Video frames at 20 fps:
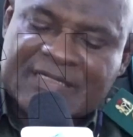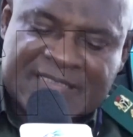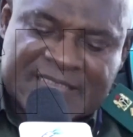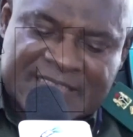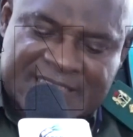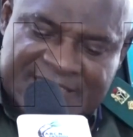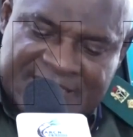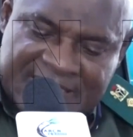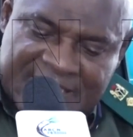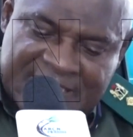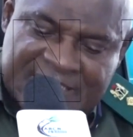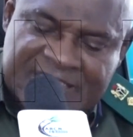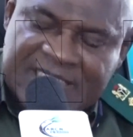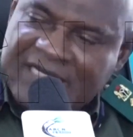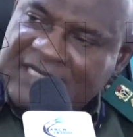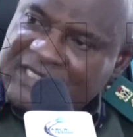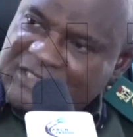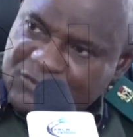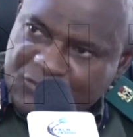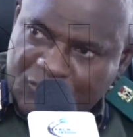research
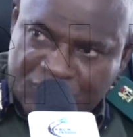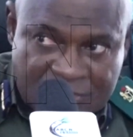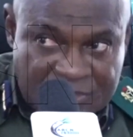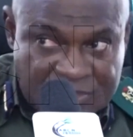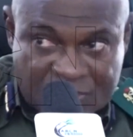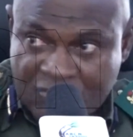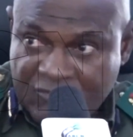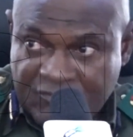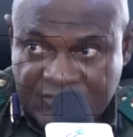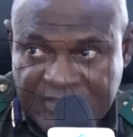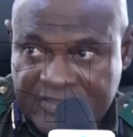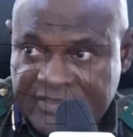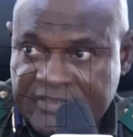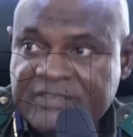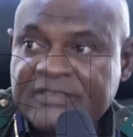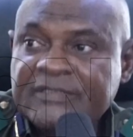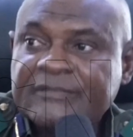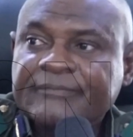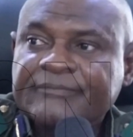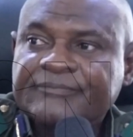has not discovered
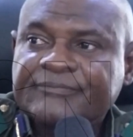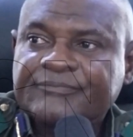it.